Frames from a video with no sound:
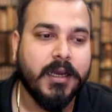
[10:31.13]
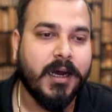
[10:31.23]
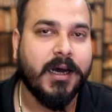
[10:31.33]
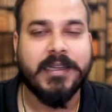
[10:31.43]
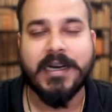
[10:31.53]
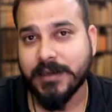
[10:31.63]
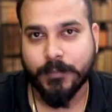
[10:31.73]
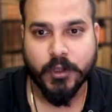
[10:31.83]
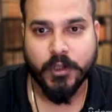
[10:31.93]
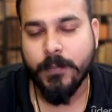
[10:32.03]
That is
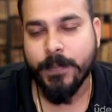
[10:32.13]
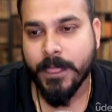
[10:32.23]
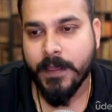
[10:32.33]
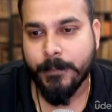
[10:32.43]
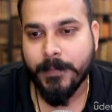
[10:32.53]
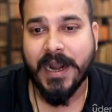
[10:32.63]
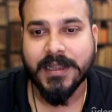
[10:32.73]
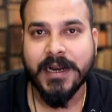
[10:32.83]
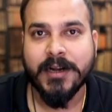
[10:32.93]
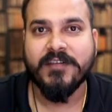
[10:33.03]
up to you. But at
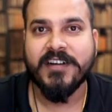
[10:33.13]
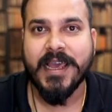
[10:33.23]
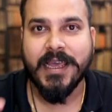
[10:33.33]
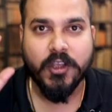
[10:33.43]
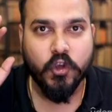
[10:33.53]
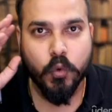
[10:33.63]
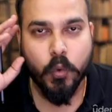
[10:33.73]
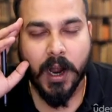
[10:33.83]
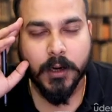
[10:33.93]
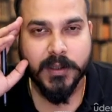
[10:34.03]
the end of the day, you
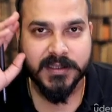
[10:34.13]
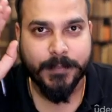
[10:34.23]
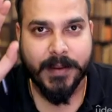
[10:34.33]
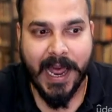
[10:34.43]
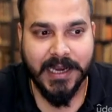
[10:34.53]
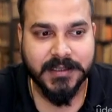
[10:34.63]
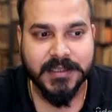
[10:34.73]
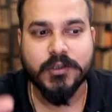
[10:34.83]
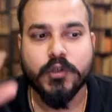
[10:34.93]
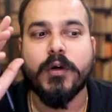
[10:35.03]
are doing some
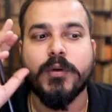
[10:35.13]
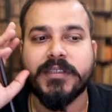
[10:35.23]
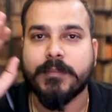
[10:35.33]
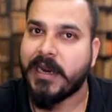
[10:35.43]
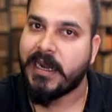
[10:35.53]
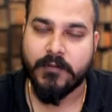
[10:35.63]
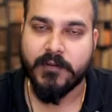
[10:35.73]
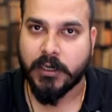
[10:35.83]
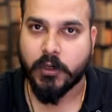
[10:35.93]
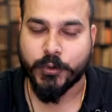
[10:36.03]
analysis, you are doing some kind of
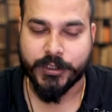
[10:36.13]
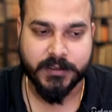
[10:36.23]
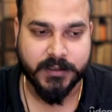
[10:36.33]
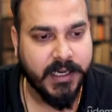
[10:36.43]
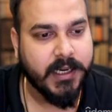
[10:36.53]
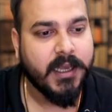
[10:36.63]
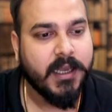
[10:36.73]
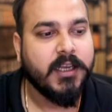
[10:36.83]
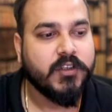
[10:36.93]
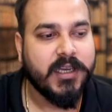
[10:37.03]
conclusions, right?
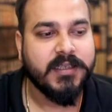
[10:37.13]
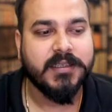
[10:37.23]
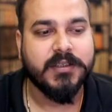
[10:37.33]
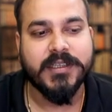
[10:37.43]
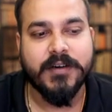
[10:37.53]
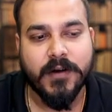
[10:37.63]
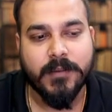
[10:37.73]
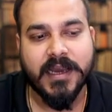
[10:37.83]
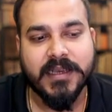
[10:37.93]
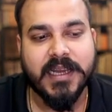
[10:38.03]
So yes, this was it from
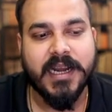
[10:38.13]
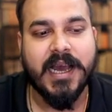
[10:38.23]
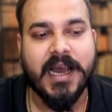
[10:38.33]
my side.